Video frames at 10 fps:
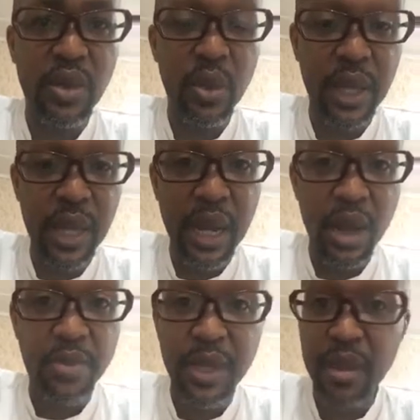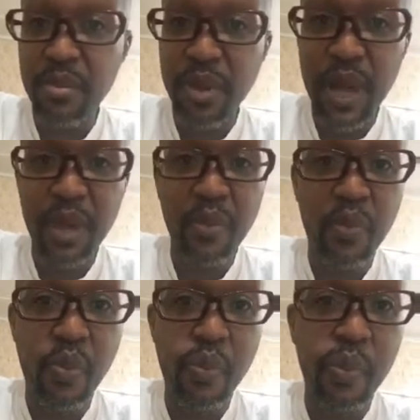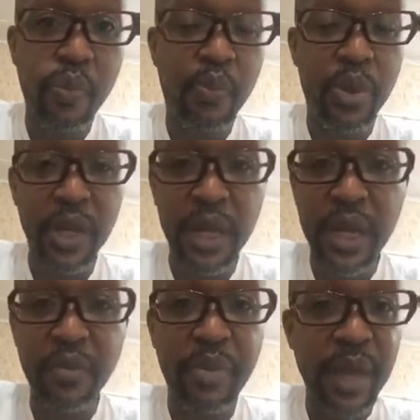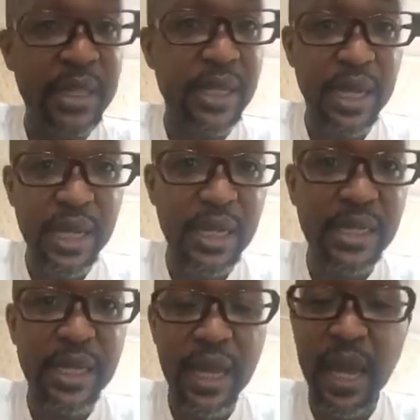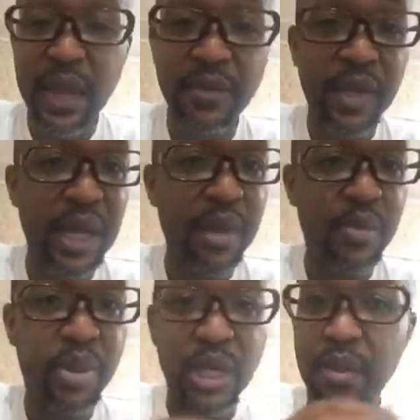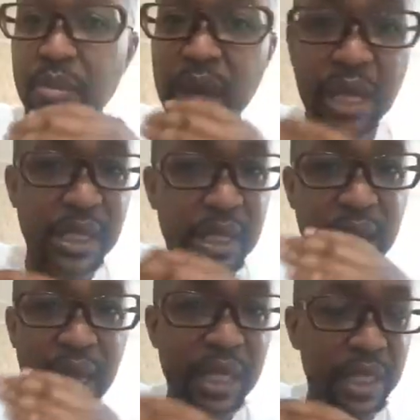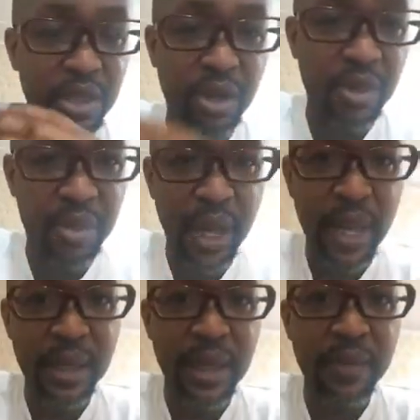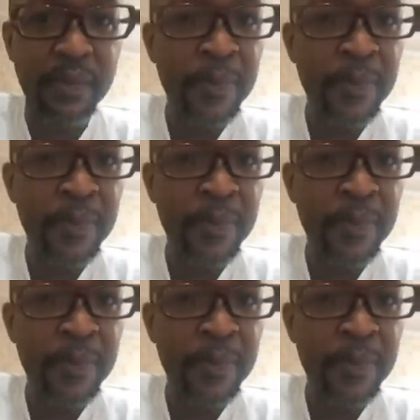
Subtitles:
we can help them by putting in beds, linens, and that kind of thing, and put the marketing engine right behind them,